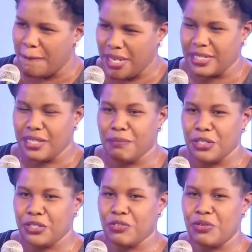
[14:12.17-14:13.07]
packed the
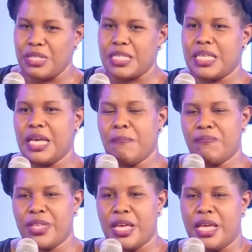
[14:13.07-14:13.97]
passion fruits there,
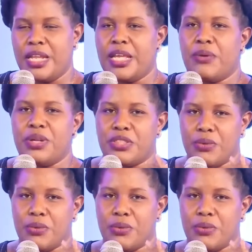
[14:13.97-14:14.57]
and I went.